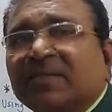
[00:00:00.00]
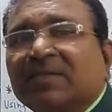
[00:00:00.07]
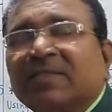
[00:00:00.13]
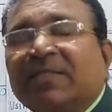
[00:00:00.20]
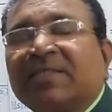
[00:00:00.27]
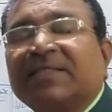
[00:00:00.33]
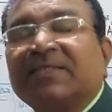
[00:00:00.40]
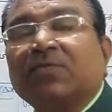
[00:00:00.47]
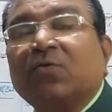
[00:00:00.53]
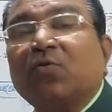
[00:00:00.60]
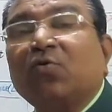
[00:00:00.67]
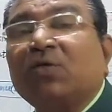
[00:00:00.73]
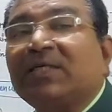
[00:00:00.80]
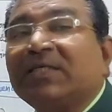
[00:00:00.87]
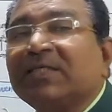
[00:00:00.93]
its
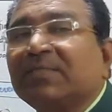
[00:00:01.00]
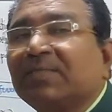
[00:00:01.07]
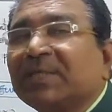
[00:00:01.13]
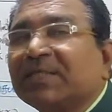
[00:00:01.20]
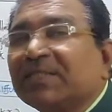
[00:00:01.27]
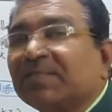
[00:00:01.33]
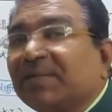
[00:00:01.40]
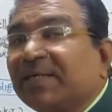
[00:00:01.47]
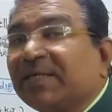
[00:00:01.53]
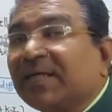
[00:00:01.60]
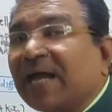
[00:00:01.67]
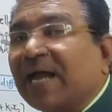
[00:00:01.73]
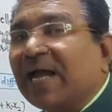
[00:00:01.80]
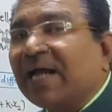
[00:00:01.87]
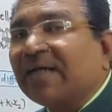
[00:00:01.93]
own displacement
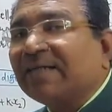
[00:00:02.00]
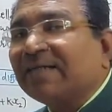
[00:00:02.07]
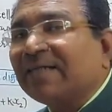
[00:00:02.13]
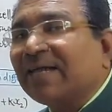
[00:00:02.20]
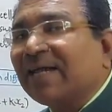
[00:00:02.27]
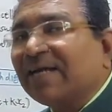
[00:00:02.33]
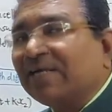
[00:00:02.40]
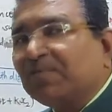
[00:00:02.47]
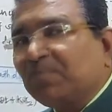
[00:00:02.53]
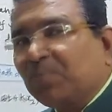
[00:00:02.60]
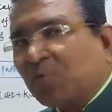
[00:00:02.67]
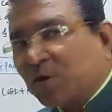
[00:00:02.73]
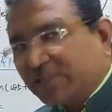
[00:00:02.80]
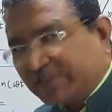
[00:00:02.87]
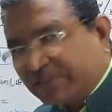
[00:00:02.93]
at that
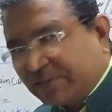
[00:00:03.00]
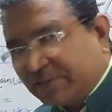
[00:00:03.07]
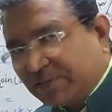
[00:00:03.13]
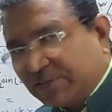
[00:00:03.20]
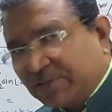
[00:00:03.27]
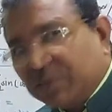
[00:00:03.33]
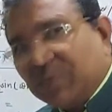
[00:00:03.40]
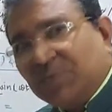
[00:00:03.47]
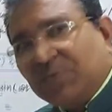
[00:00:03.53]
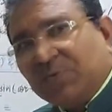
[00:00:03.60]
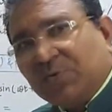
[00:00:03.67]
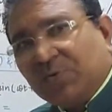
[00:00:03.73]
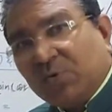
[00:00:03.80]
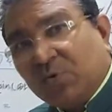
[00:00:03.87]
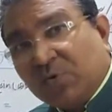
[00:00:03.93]
point.
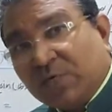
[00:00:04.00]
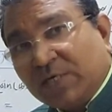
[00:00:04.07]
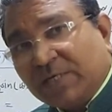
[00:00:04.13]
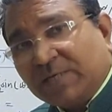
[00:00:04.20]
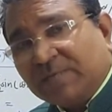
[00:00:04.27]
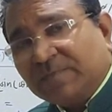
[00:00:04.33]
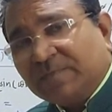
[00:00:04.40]
Okay.